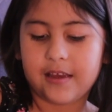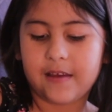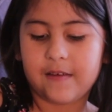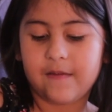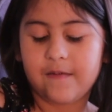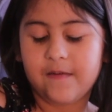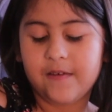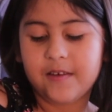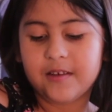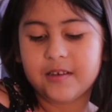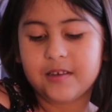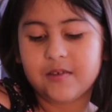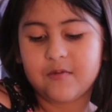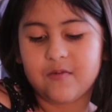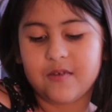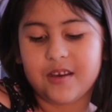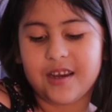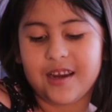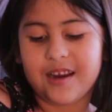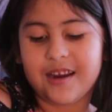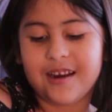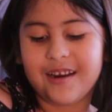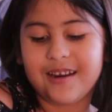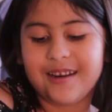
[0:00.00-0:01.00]
It feels
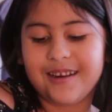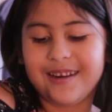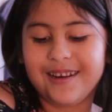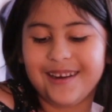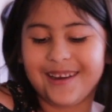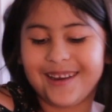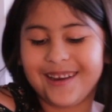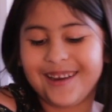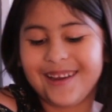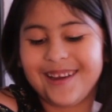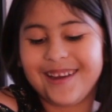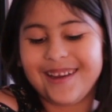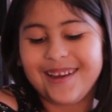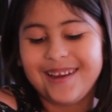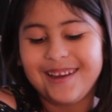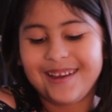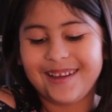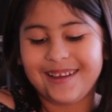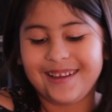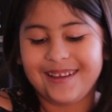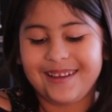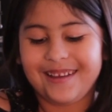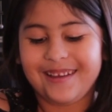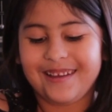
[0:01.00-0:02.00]
weird.
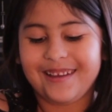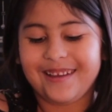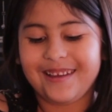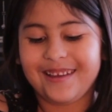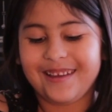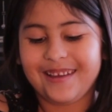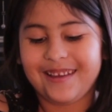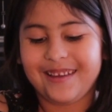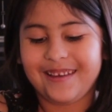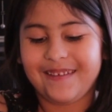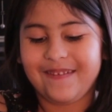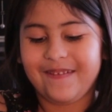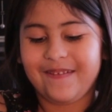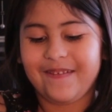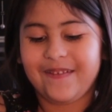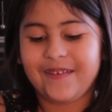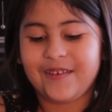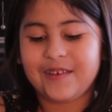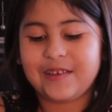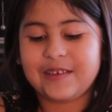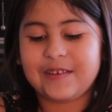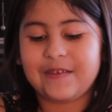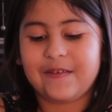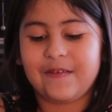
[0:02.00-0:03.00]
It
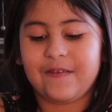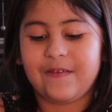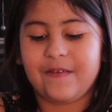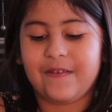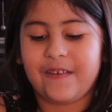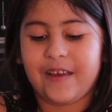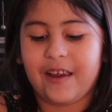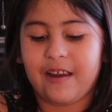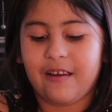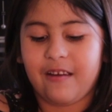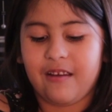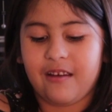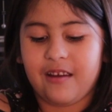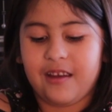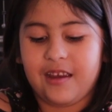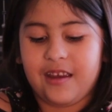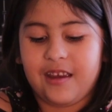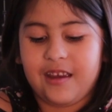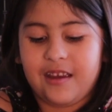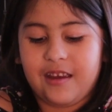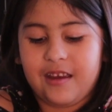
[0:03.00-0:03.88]
feels very